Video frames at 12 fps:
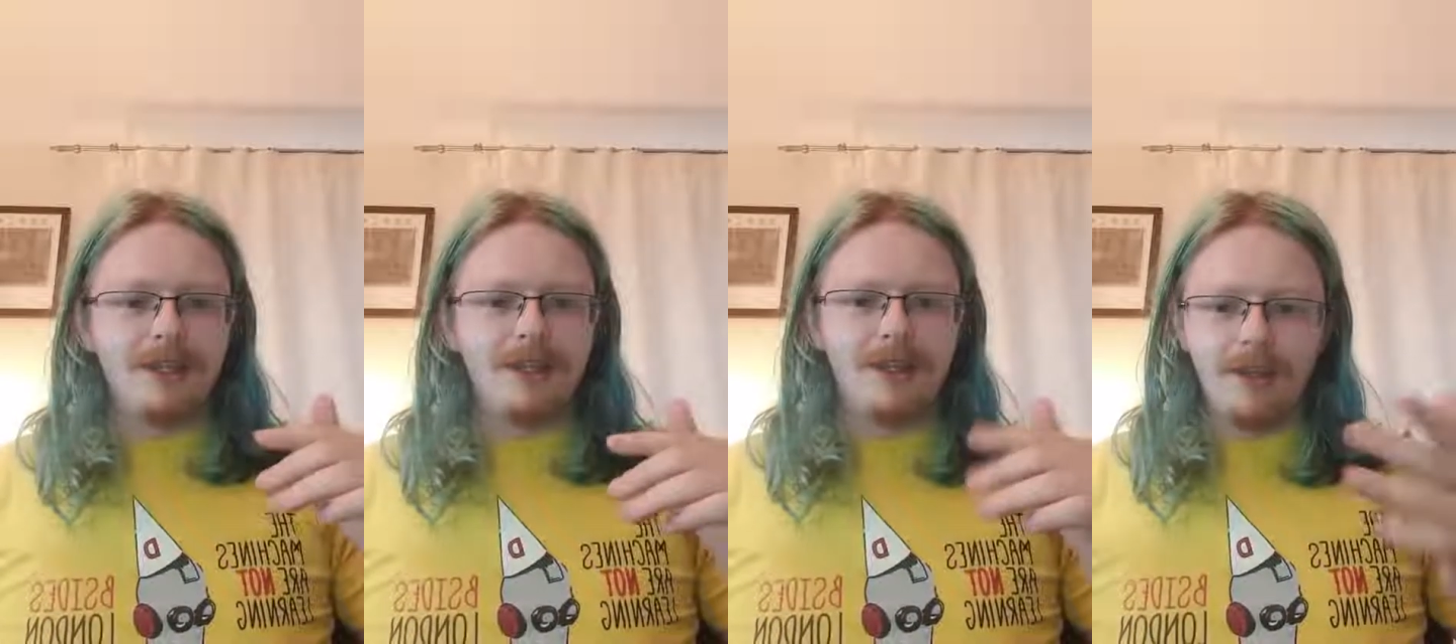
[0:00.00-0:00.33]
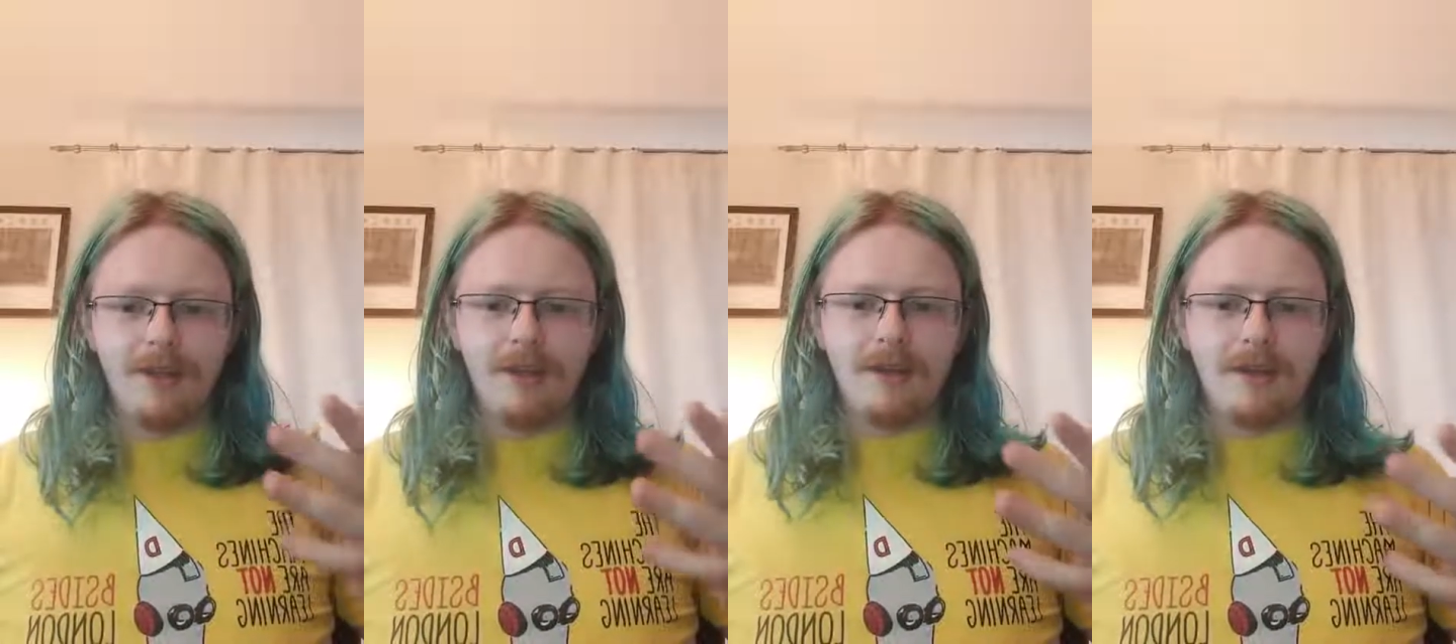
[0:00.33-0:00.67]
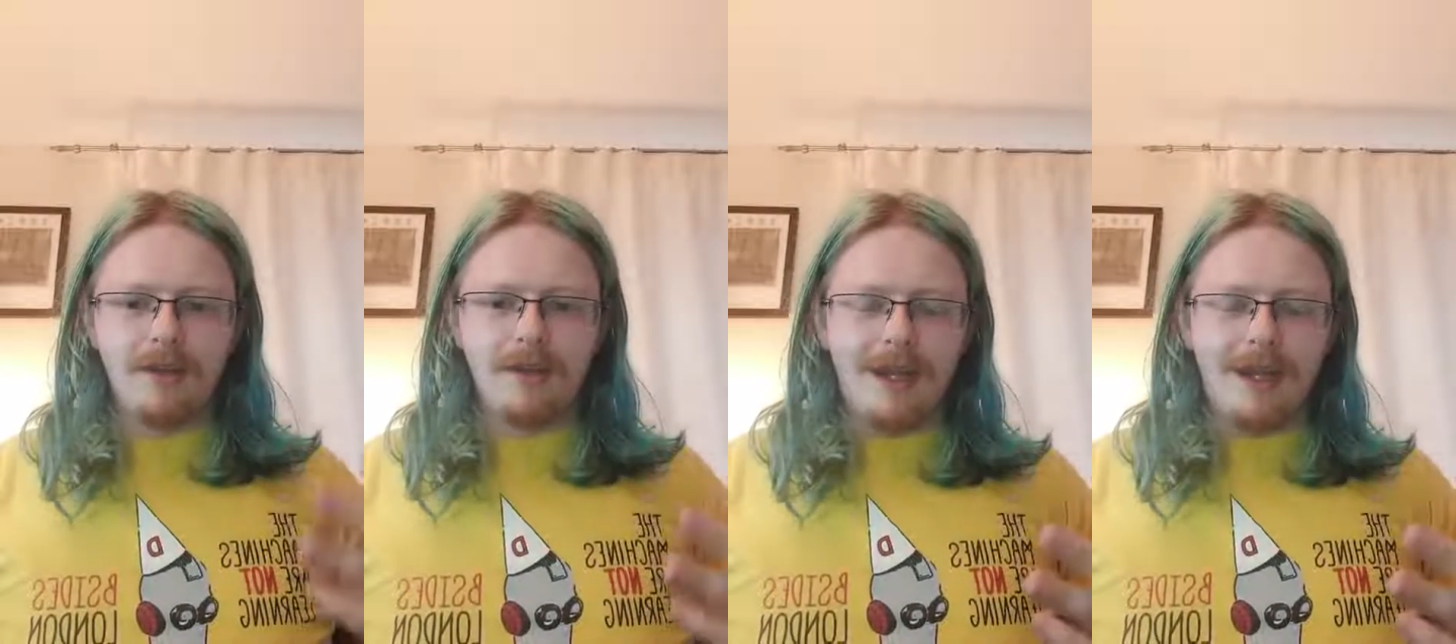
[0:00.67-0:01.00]
that
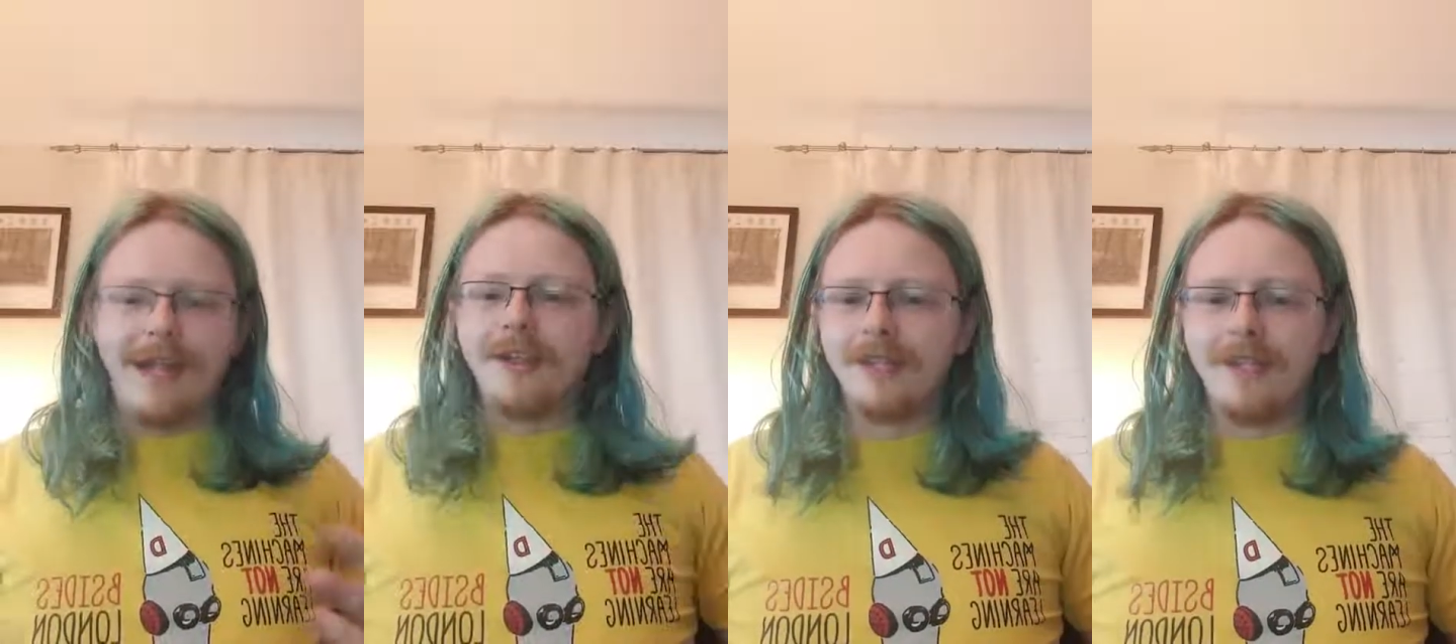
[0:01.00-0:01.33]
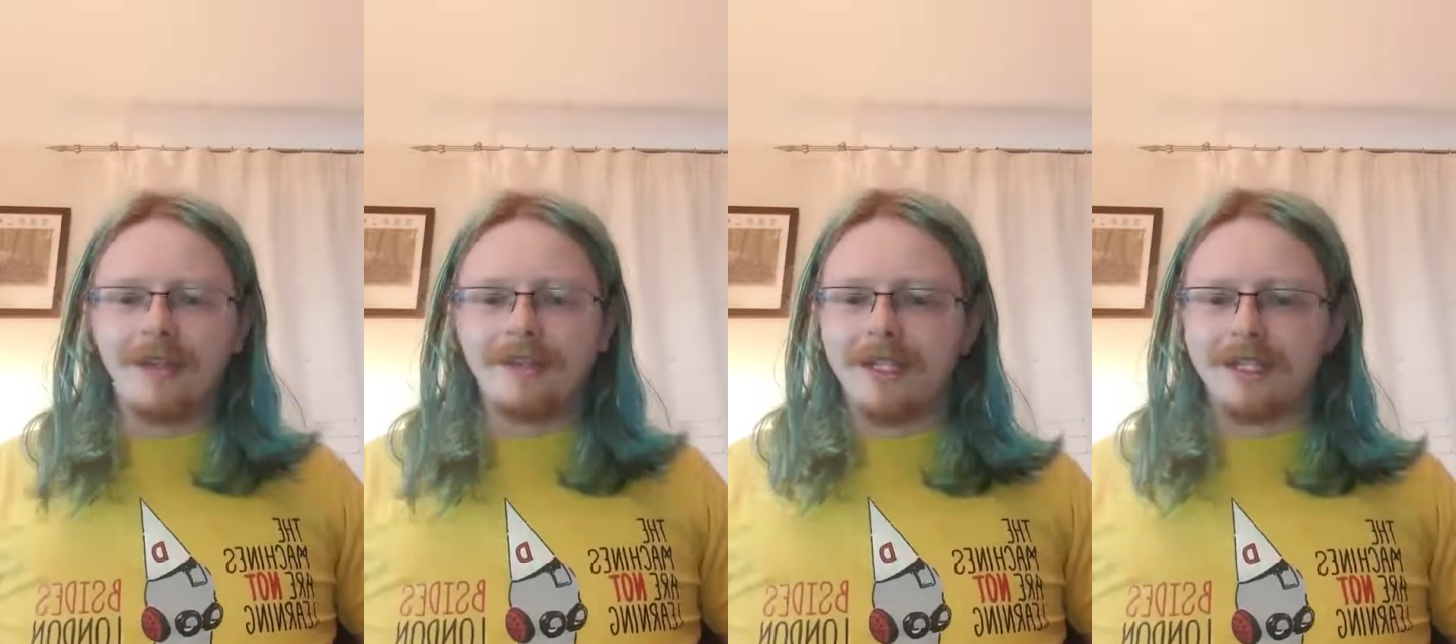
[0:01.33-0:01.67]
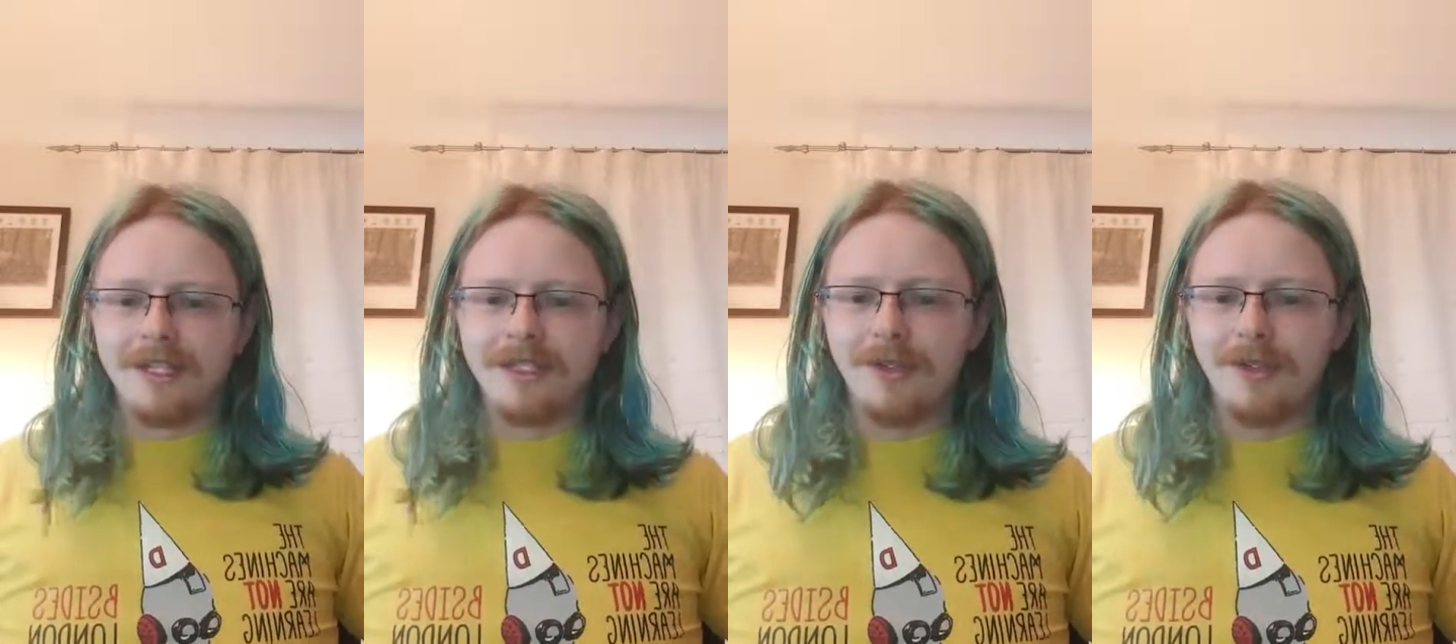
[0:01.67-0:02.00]
I could then have
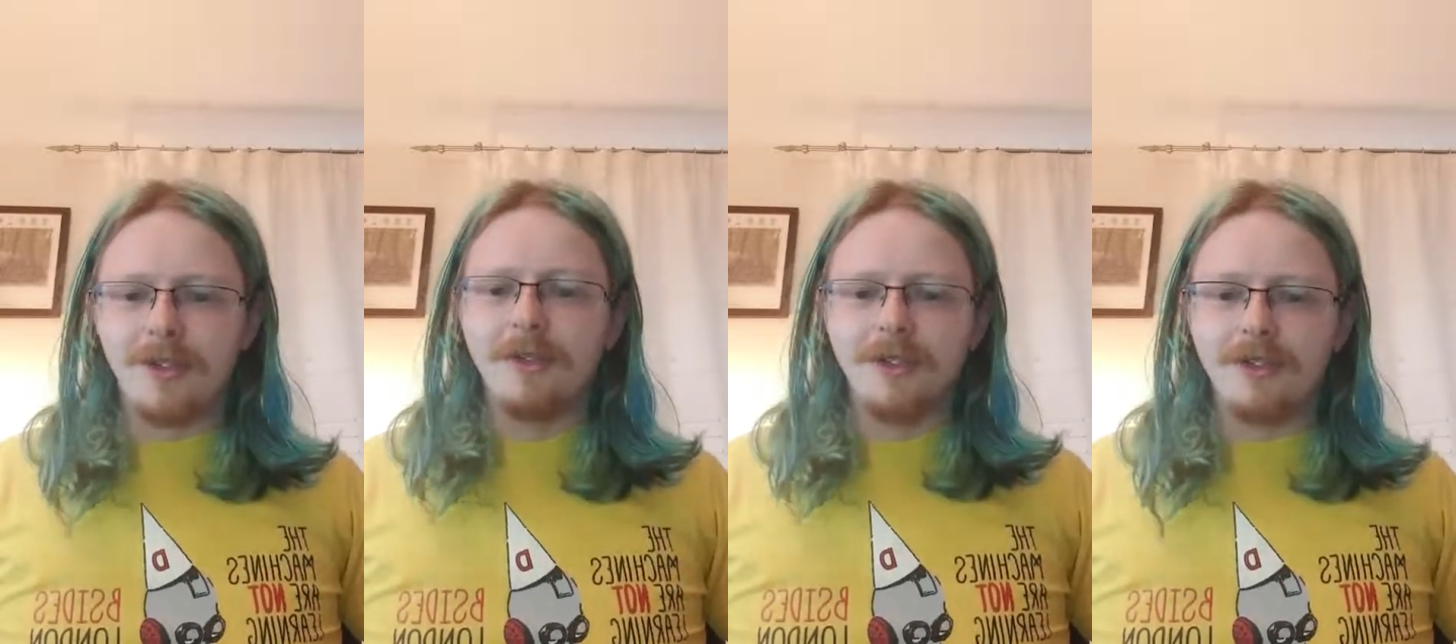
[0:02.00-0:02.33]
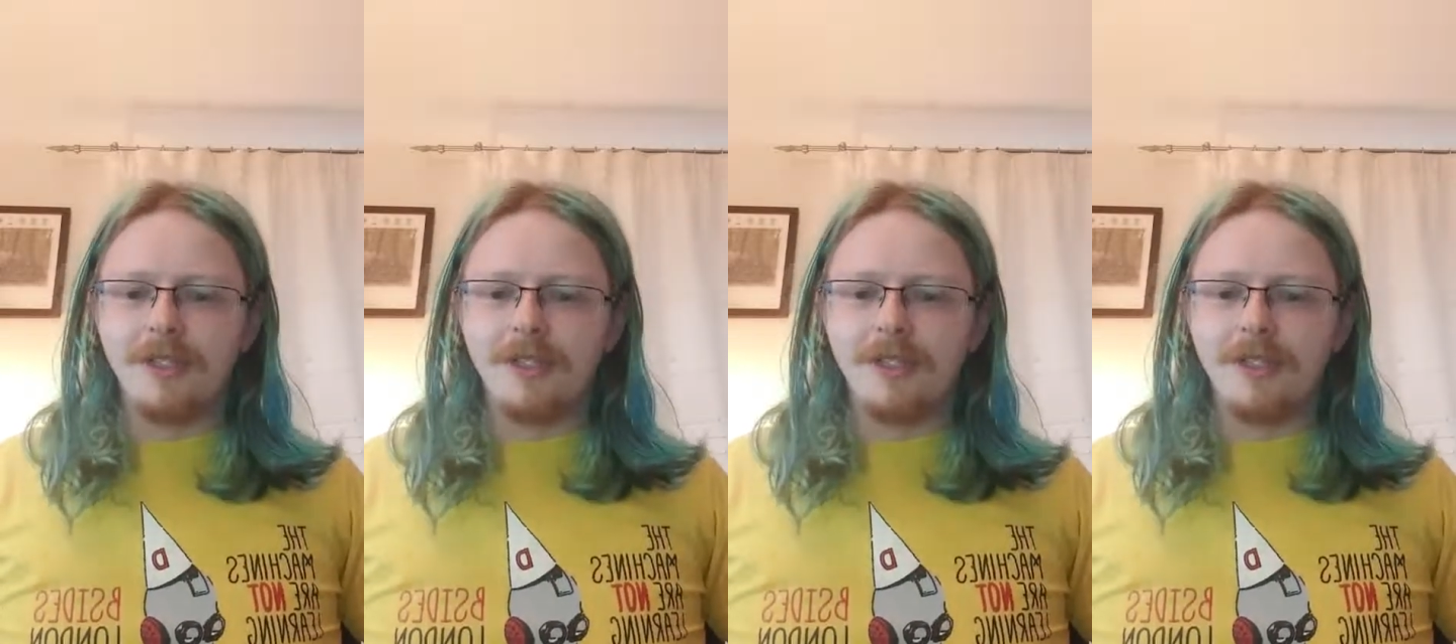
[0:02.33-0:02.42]
access to their email